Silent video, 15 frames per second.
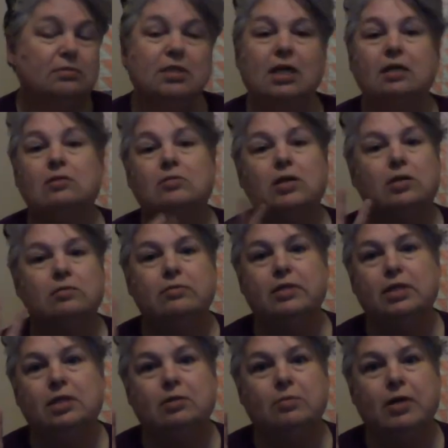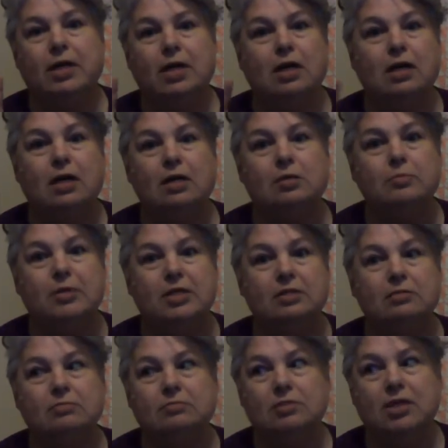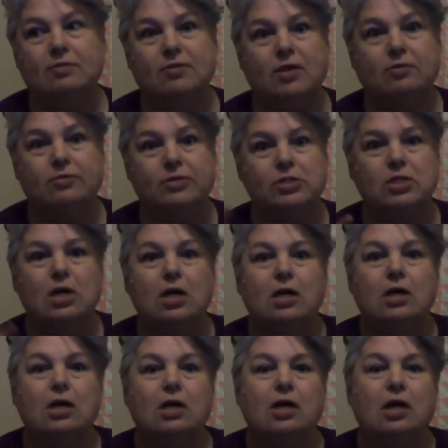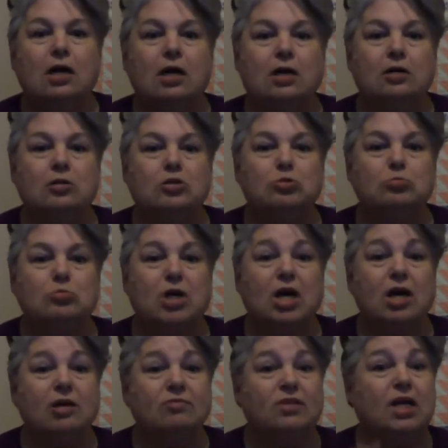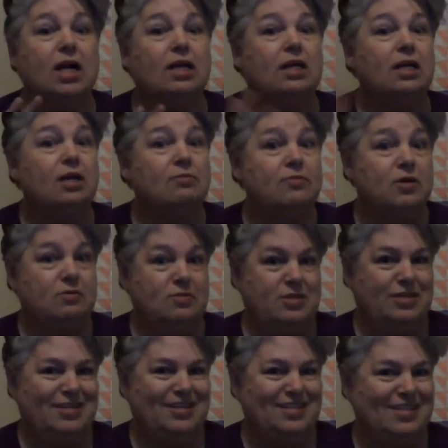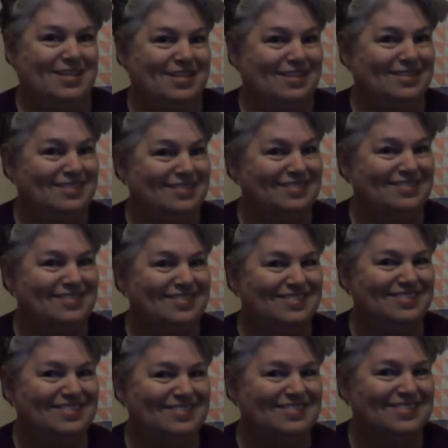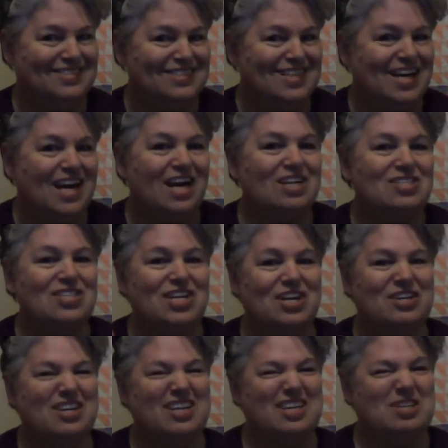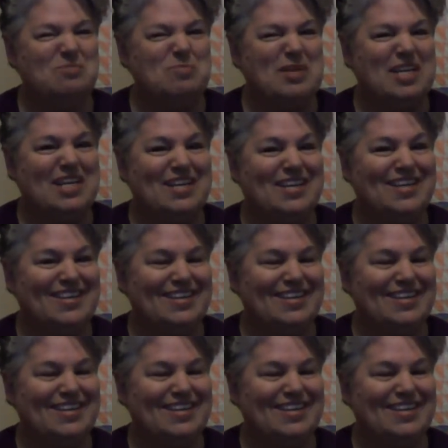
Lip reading: I don't know. Anyway, I call it my leftovers. I have a lot of leftovers. I'll show you in a minute.